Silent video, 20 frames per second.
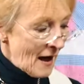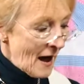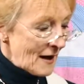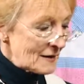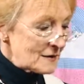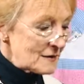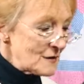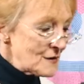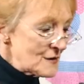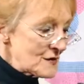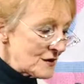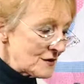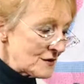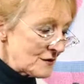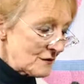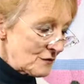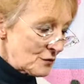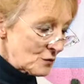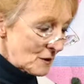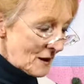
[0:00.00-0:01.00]
And
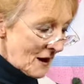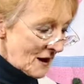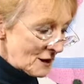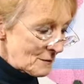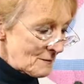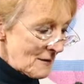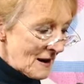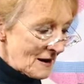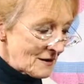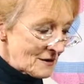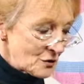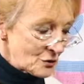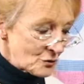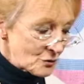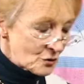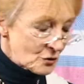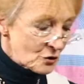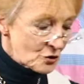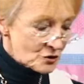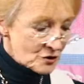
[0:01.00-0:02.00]
consider, if you were going to make it into
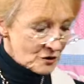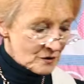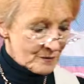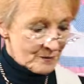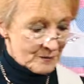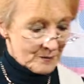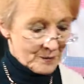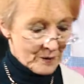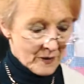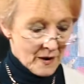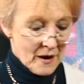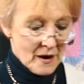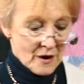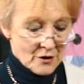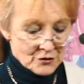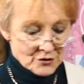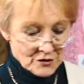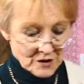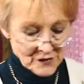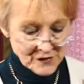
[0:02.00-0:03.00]
a cushion,
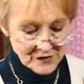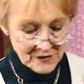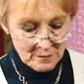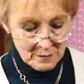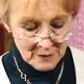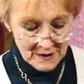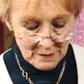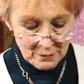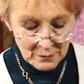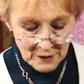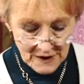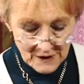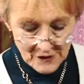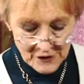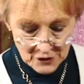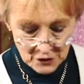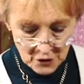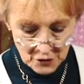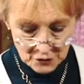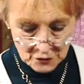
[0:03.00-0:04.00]
just simply place
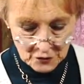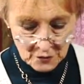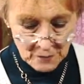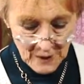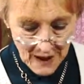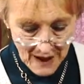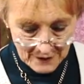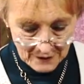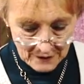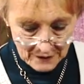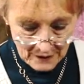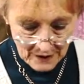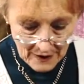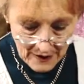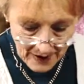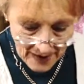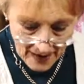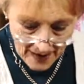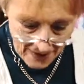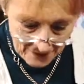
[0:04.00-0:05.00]
it onto a panel
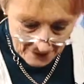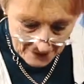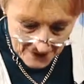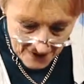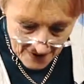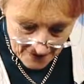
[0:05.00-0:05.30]
and